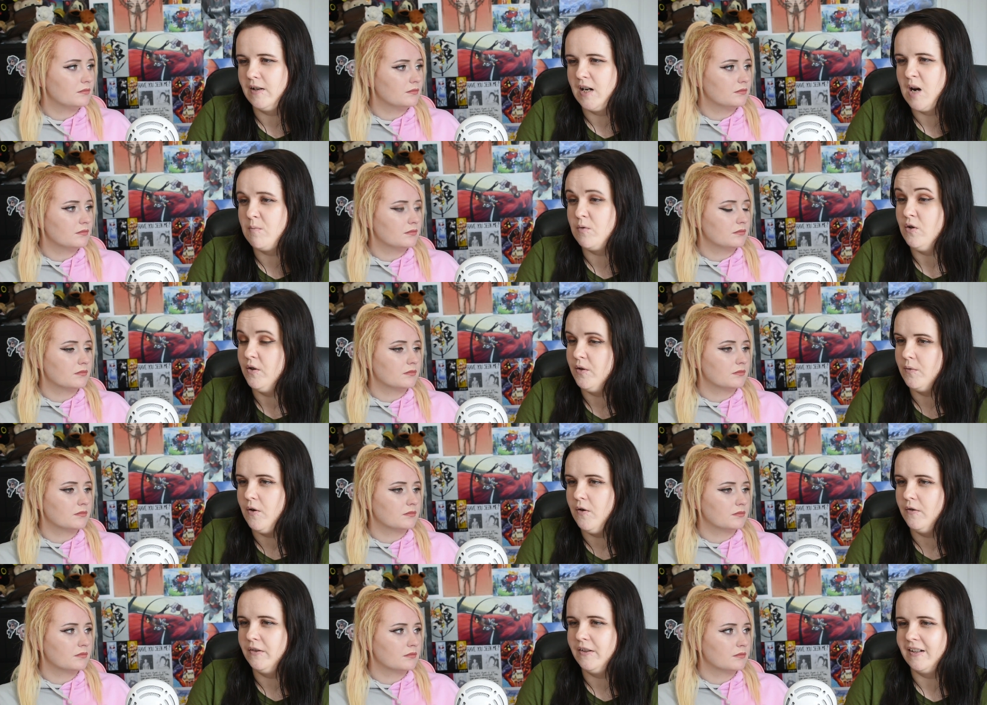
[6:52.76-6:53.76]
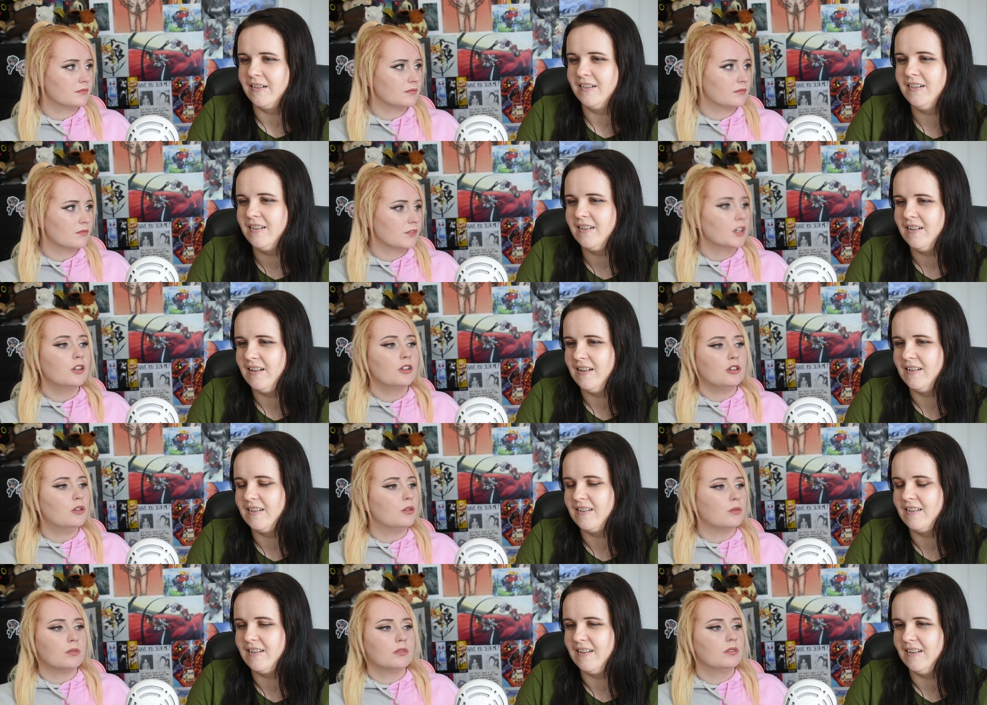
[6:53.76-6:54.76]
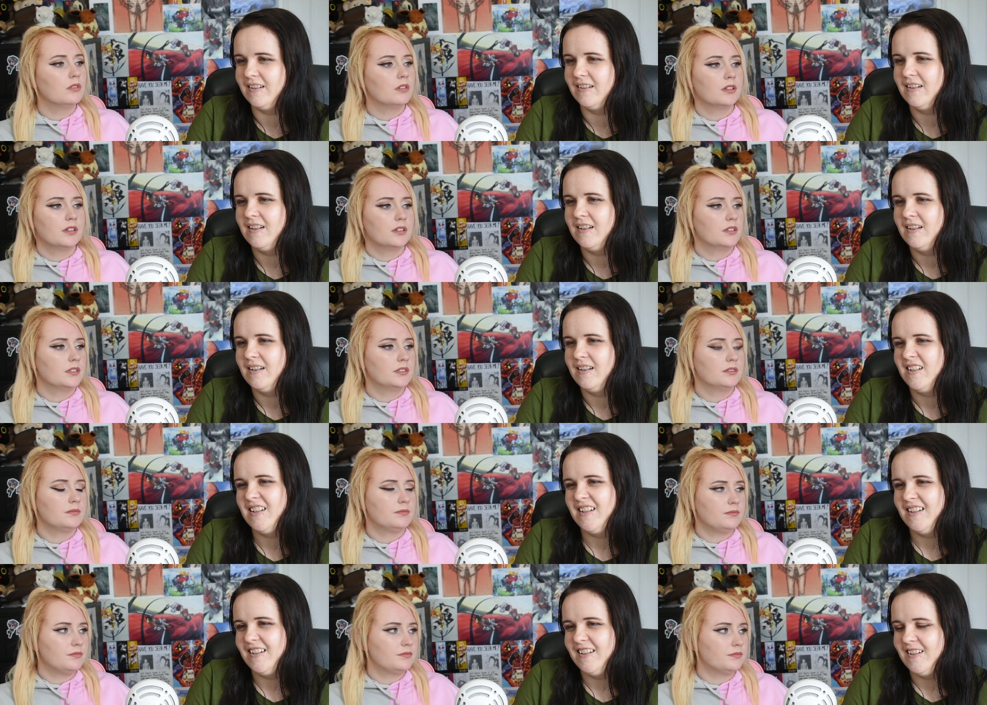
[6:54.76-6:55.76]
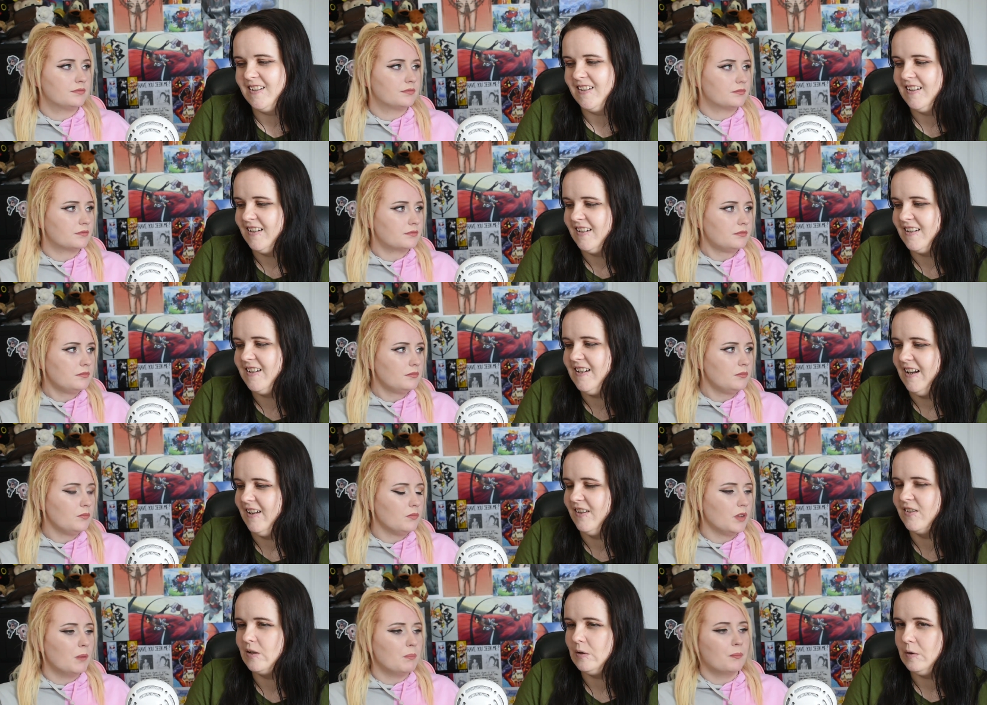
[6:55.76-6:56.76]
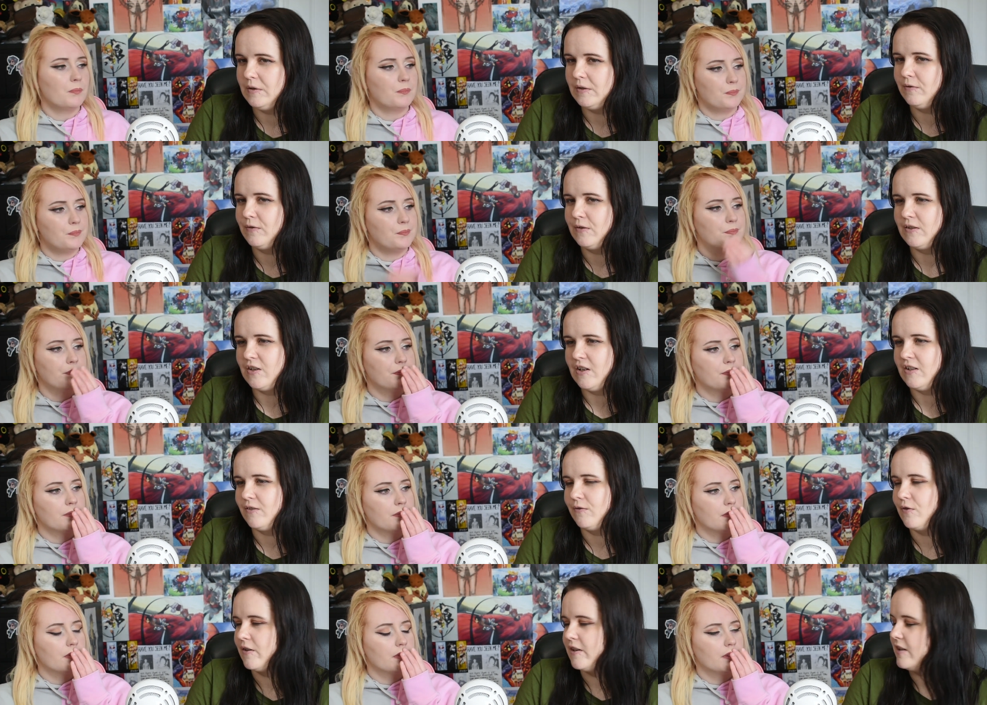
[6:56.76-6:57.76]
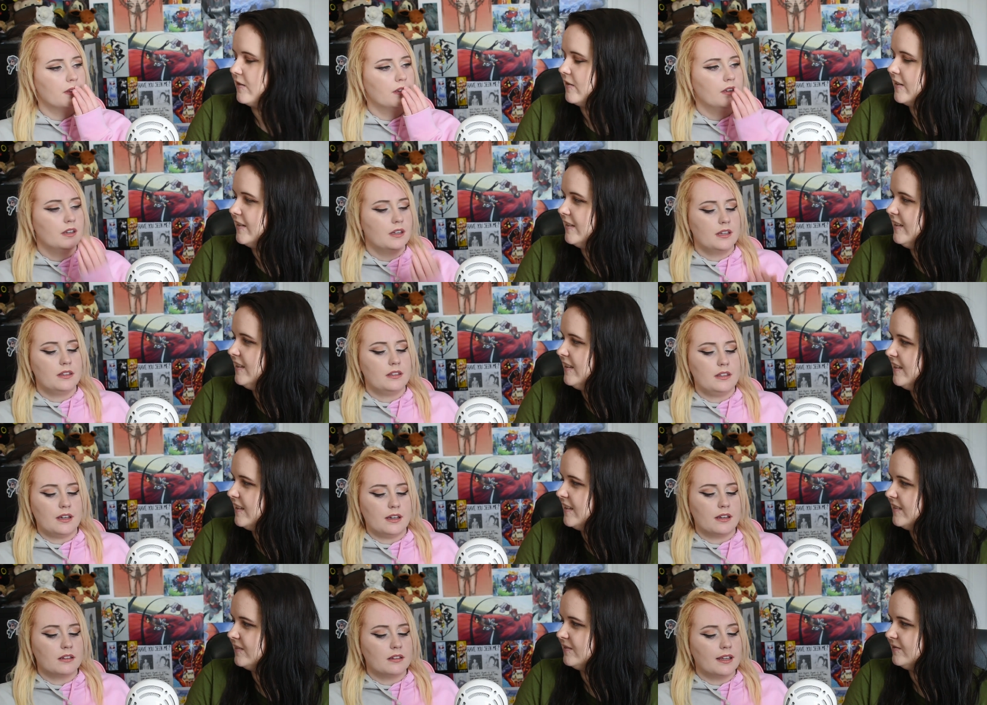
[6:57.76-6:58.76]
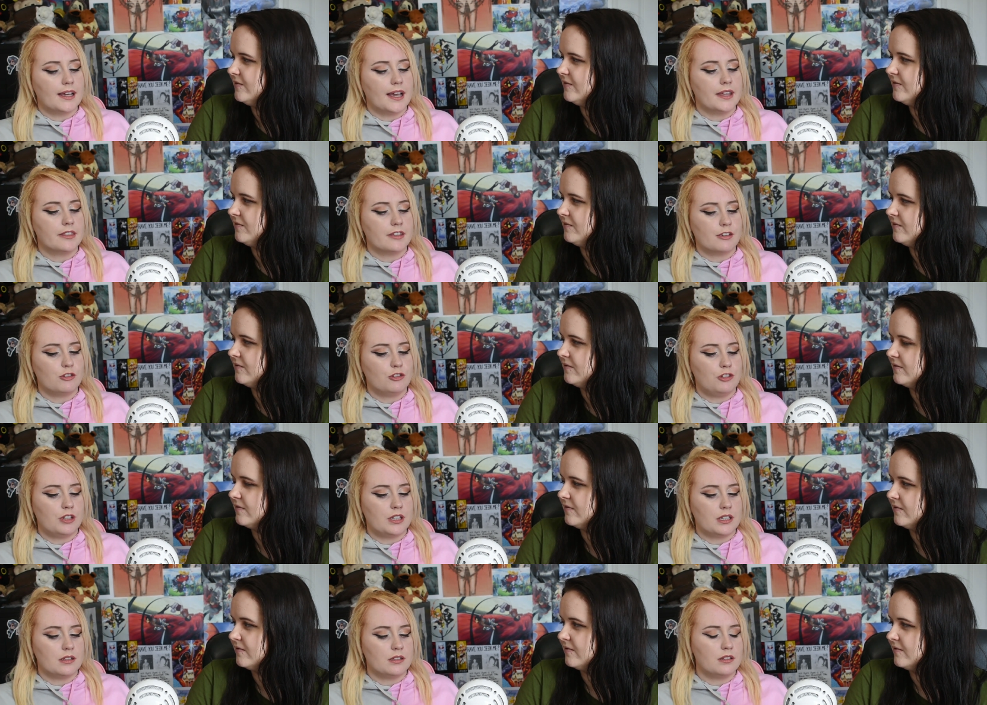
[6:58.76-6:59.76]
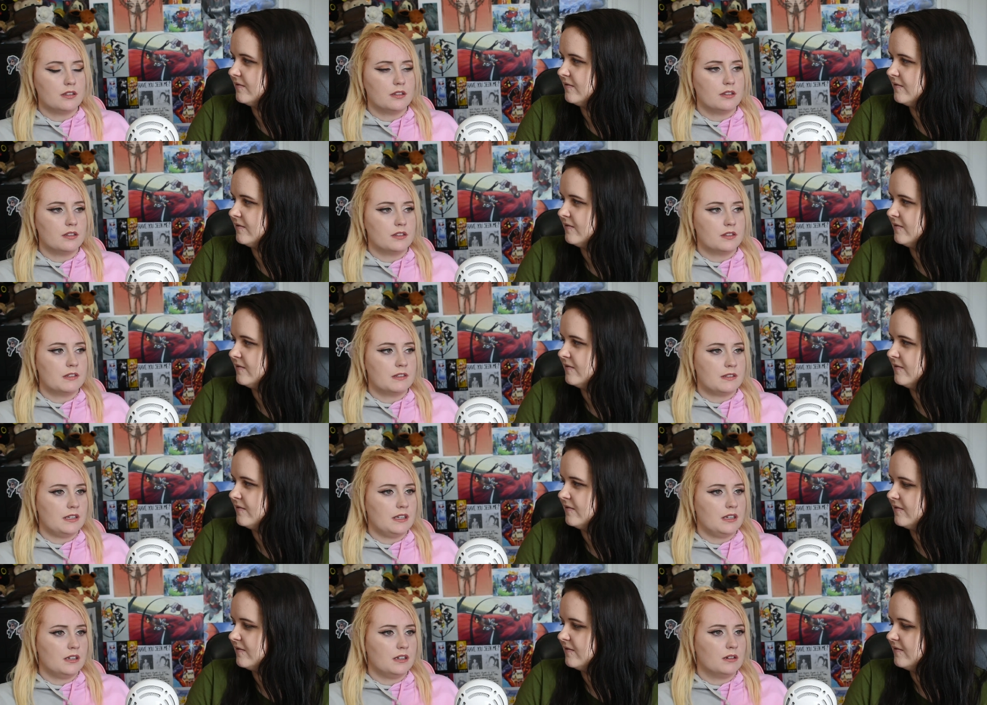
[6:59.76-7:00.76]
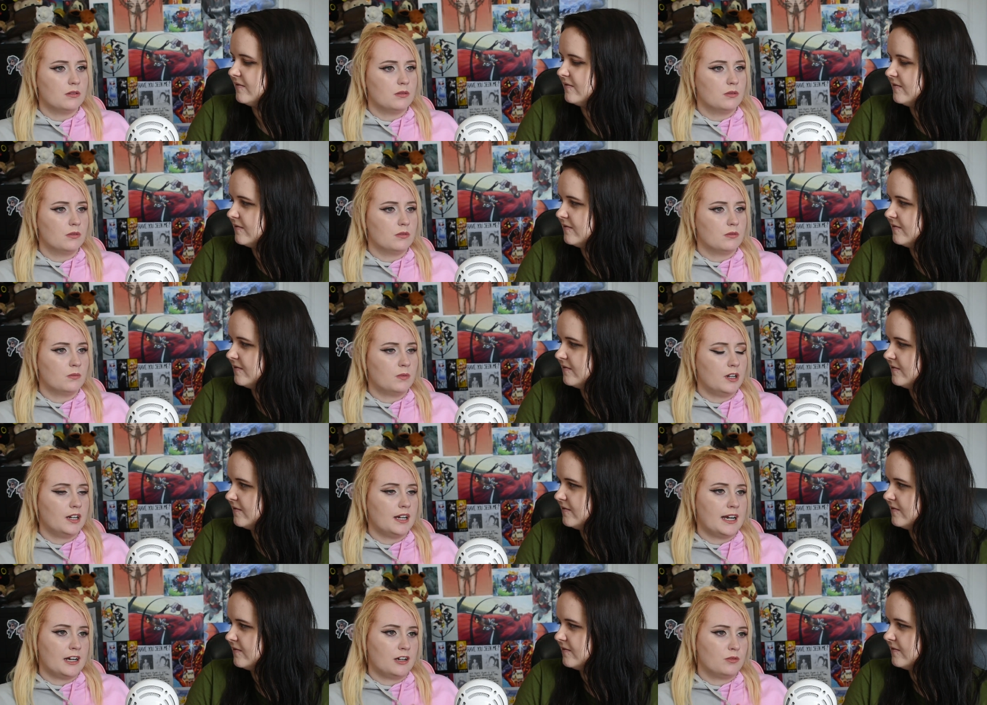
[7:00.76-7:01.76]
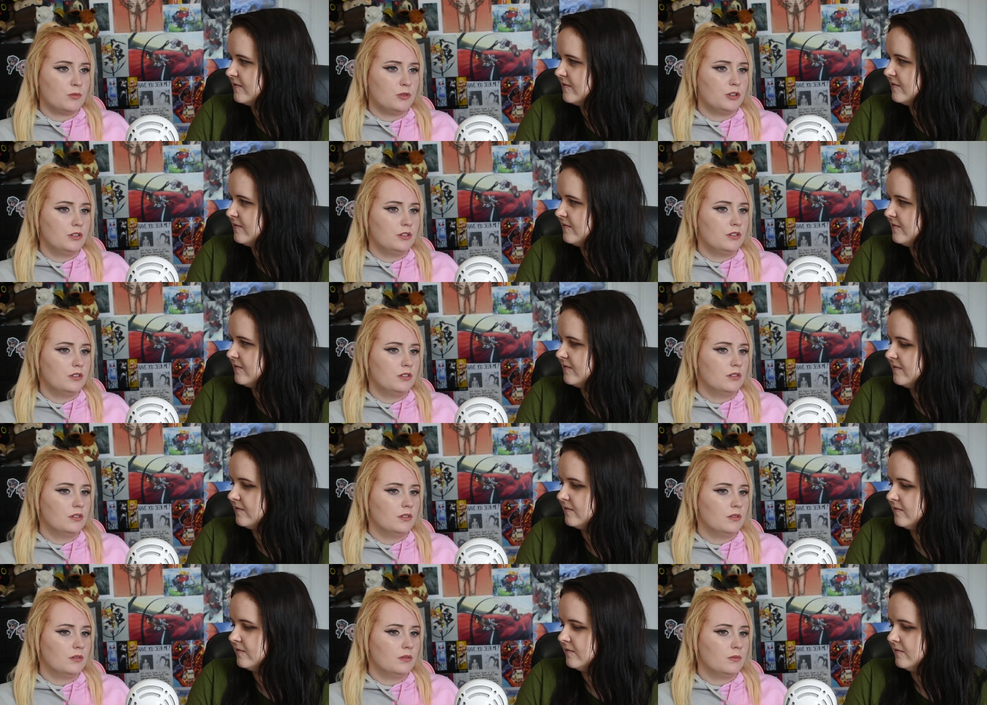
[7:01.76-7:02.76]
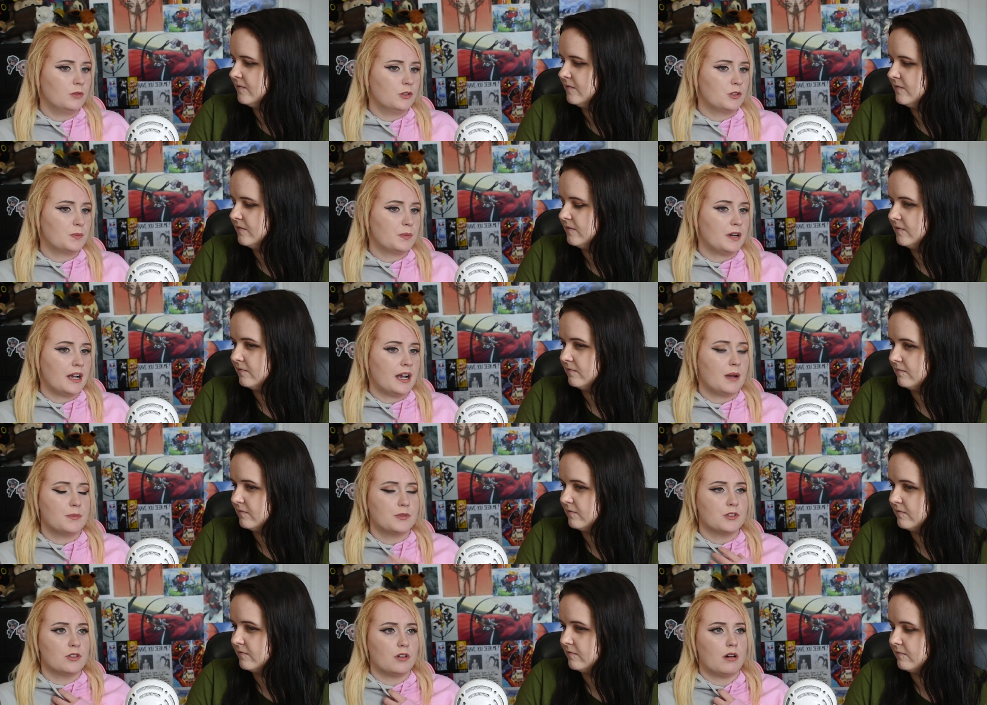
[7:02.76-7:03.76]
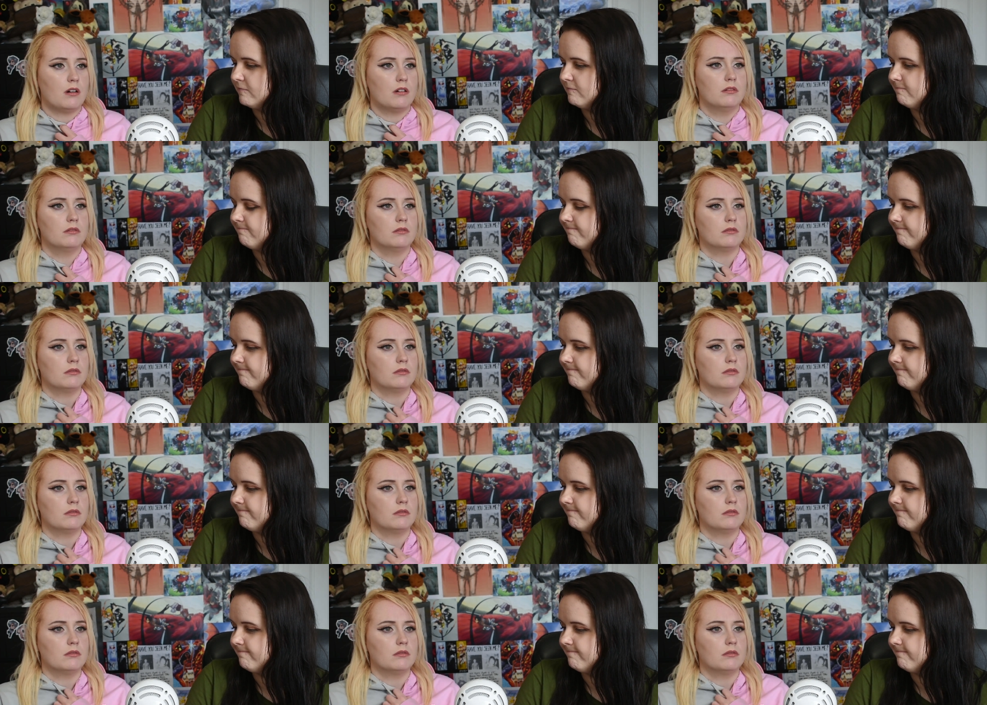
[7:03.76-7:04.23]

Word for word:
Speaker 1: thing and I'm doing all the wrong things. It's no. that yeah, there's a lots of shades of grey going on.
Speaker 2: Yeah, like I think she can see where Ironwood was perhaps not